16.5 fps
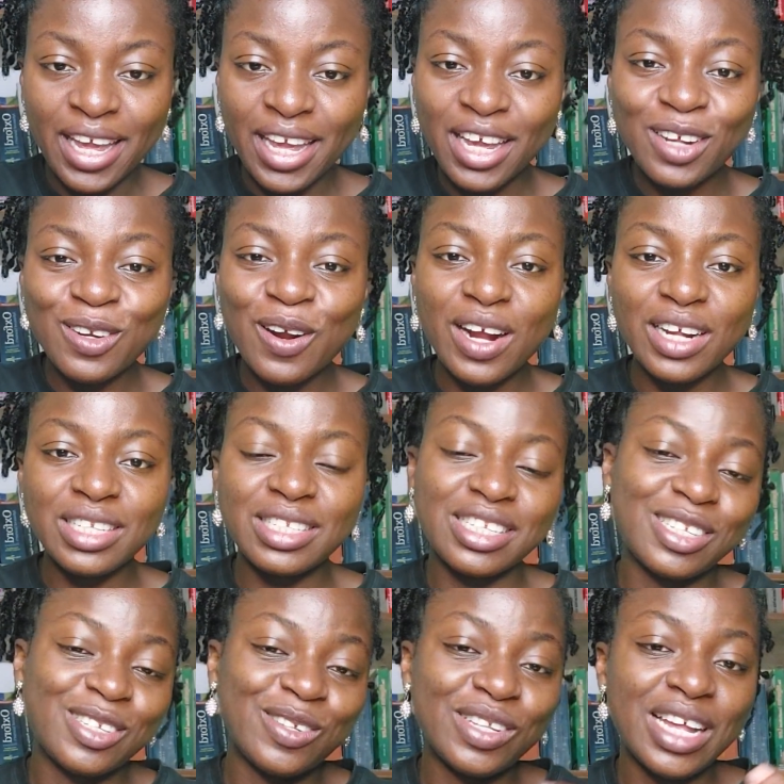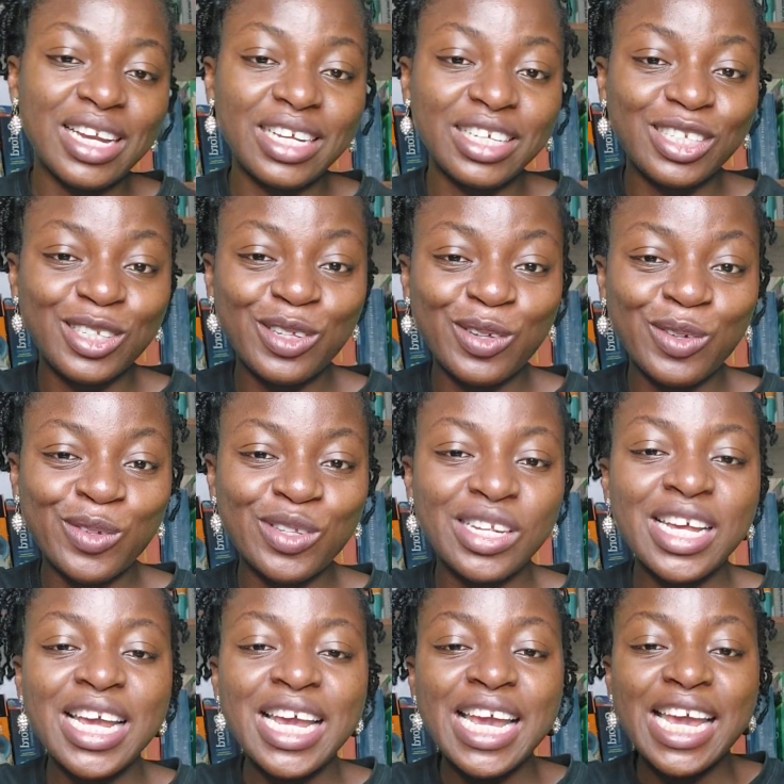Ignorance is not an excuse
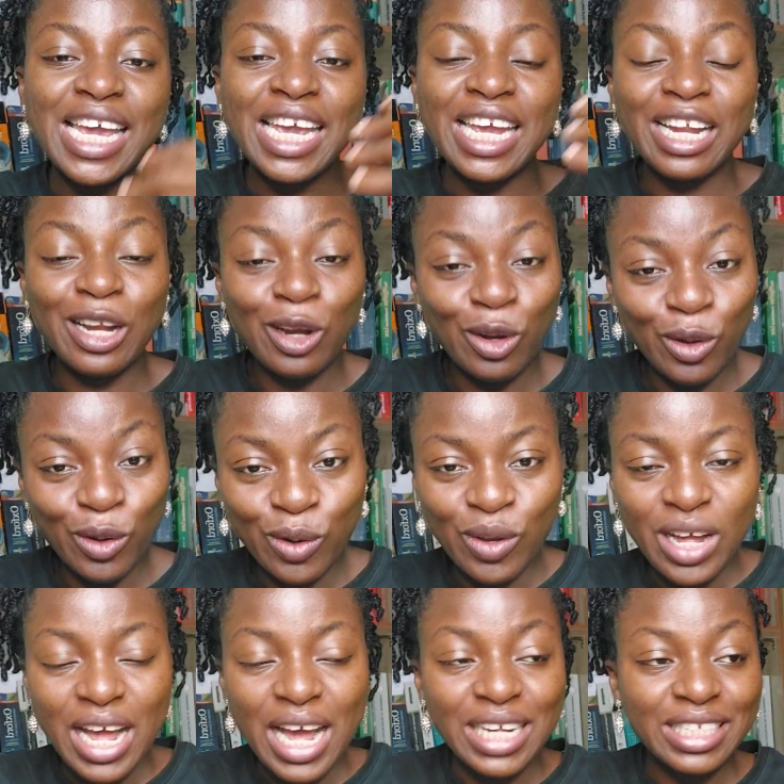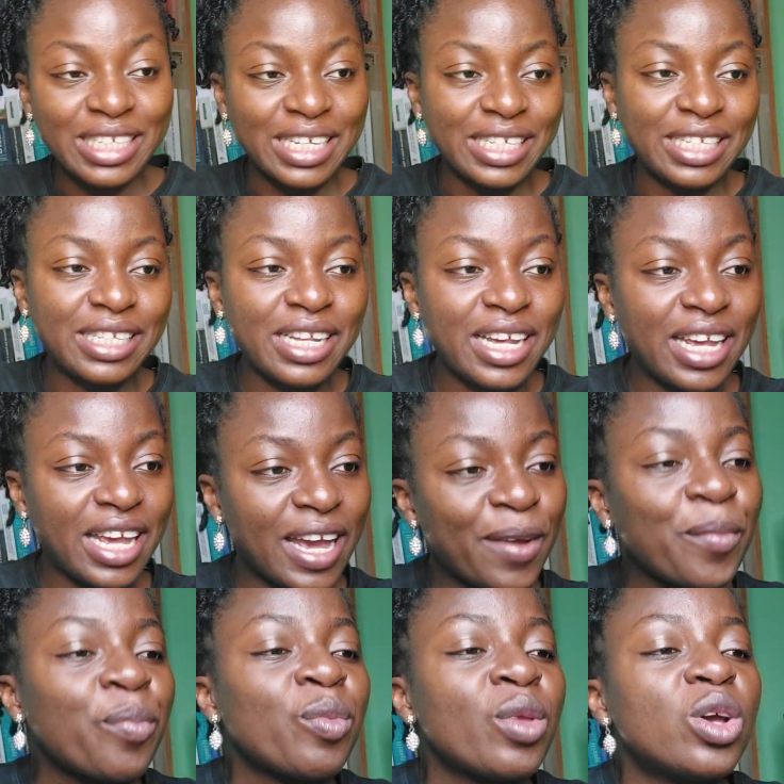in law, as they say, yeah?